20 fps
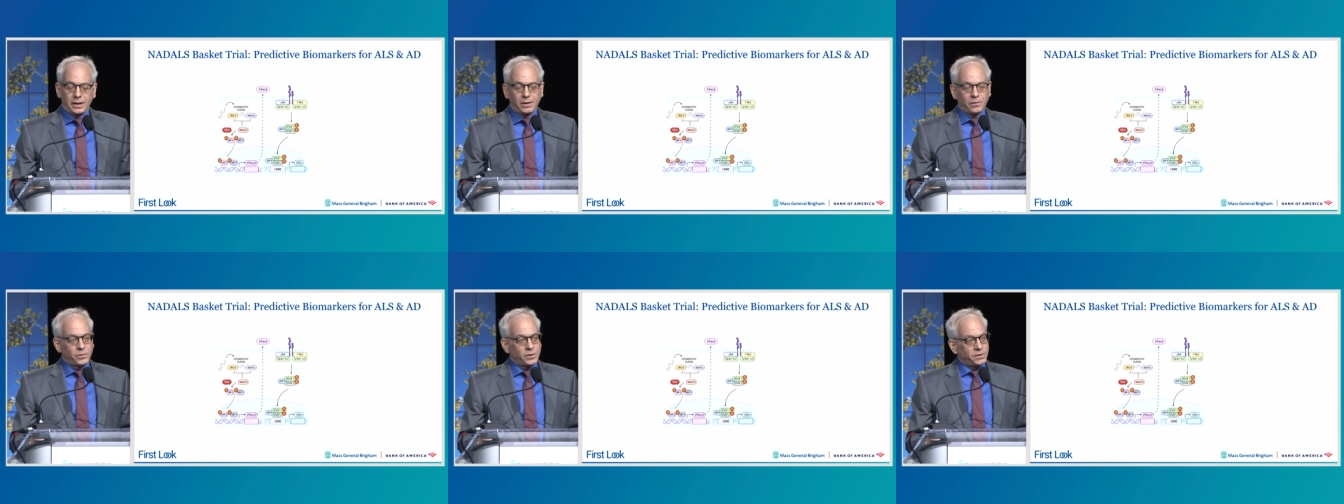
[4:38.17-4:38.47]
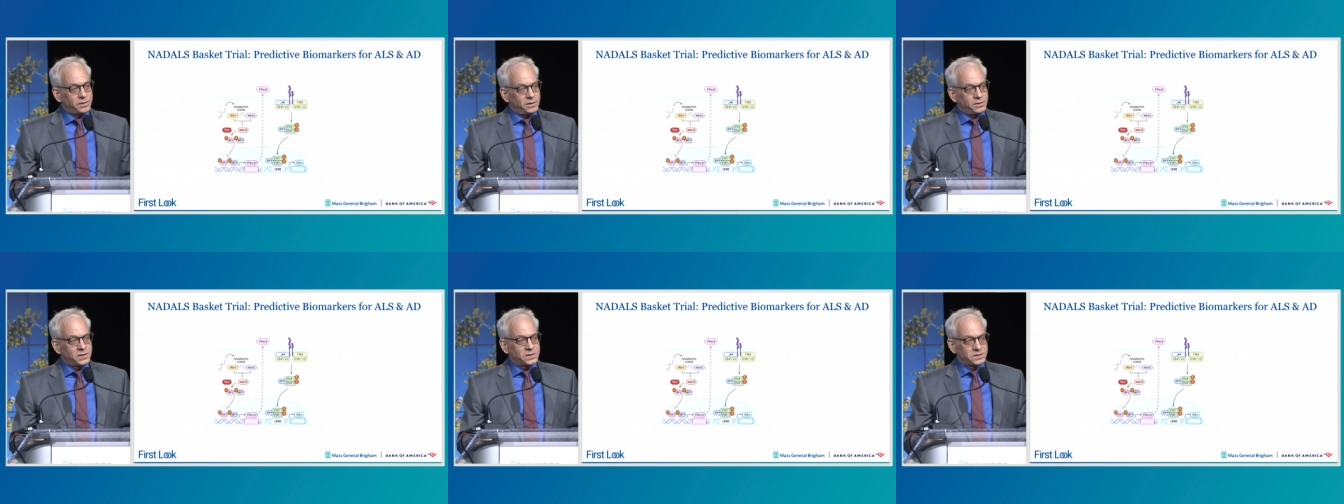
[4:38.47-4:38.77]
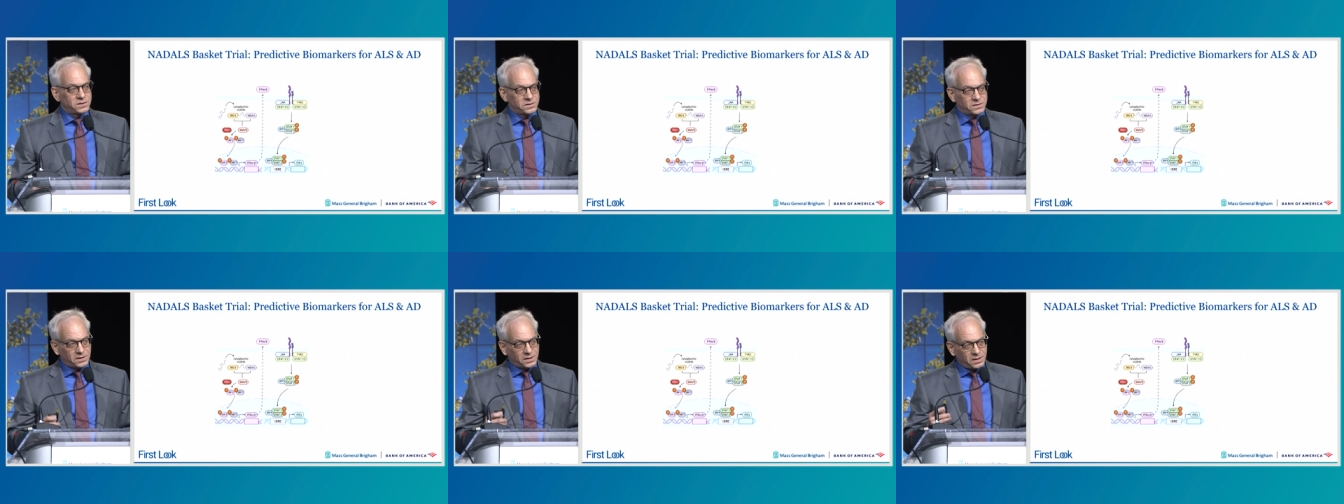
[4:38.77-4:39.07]
With, this
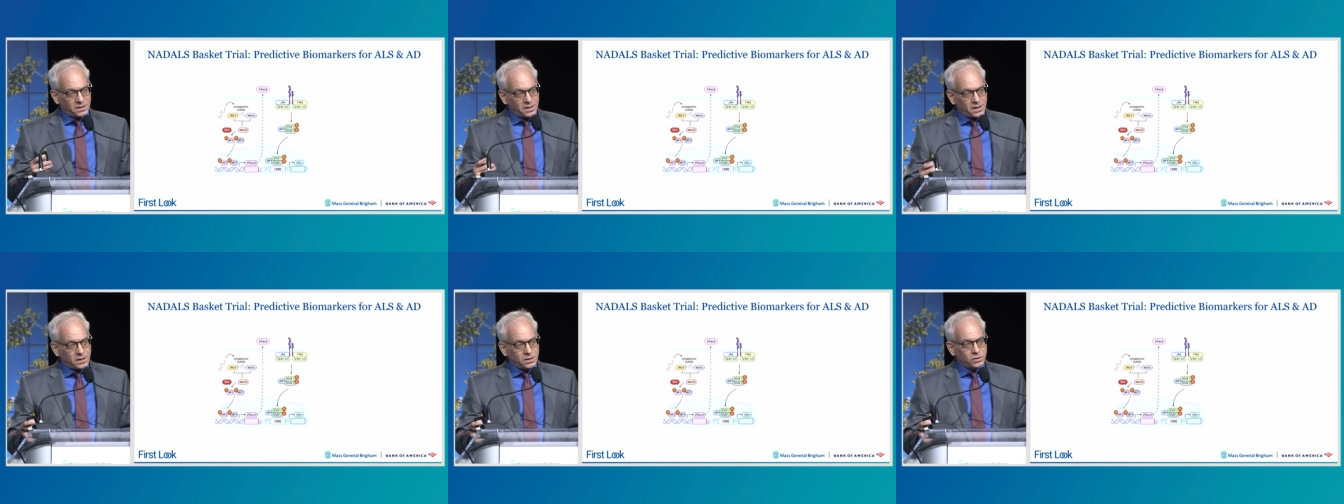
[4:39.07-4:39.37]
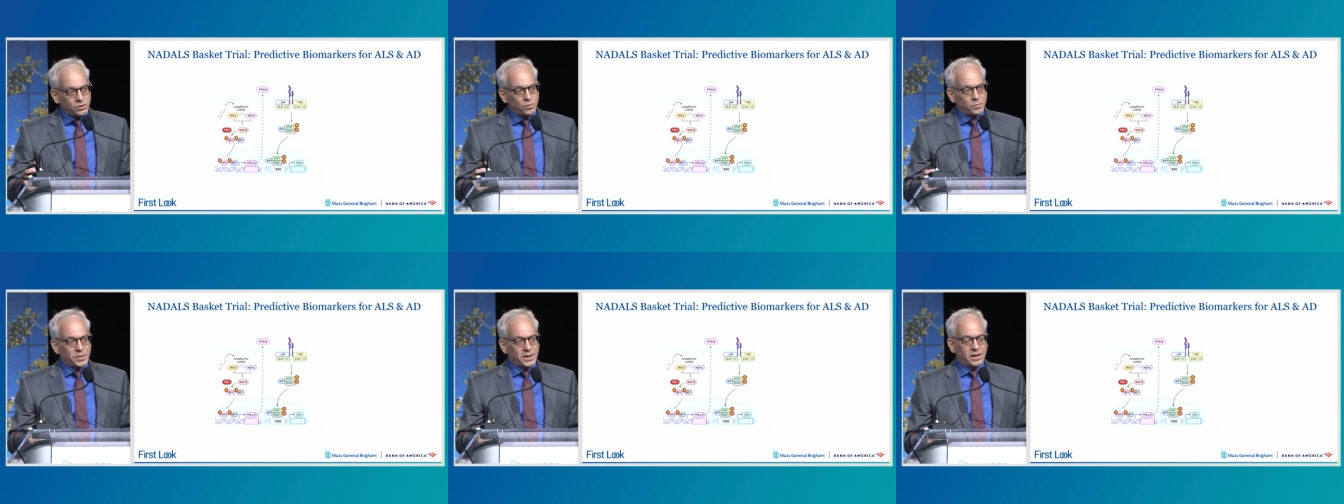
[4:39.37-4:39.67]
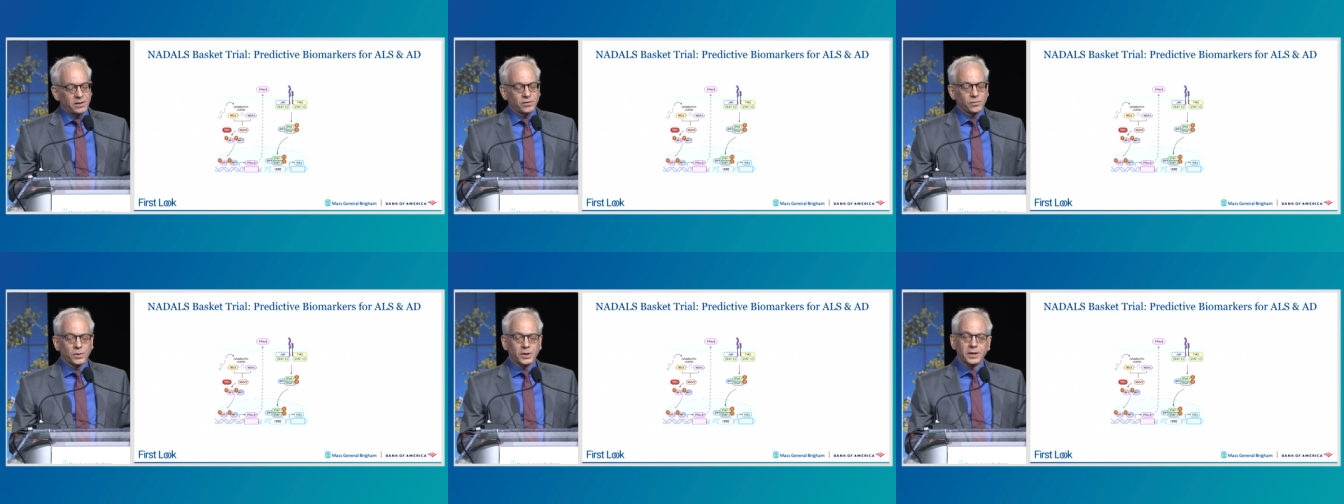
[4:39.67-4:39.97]
is the canonical
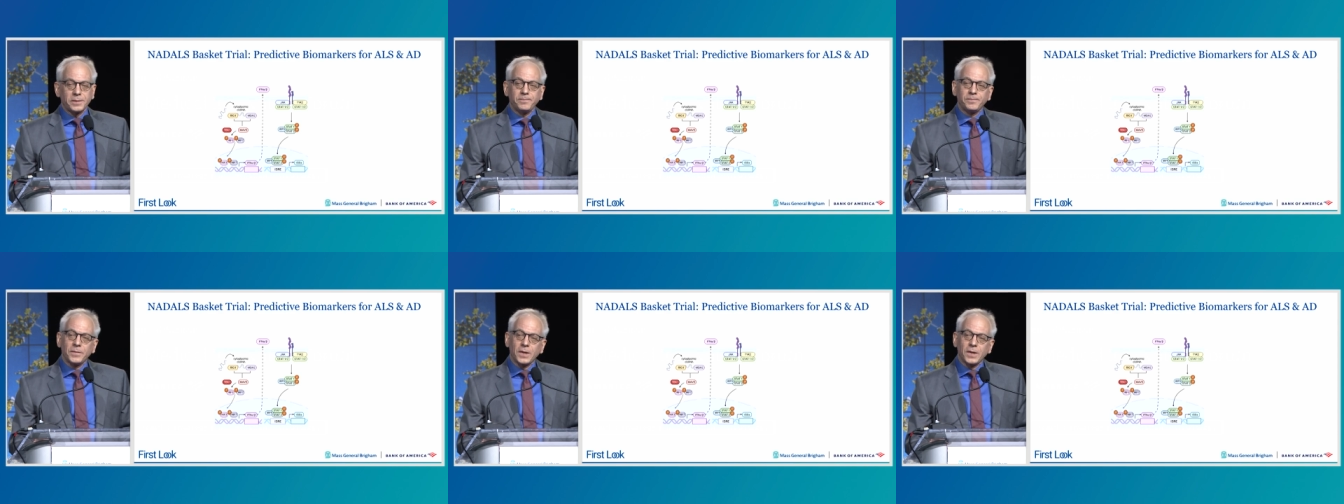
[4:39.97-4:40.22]
pathway.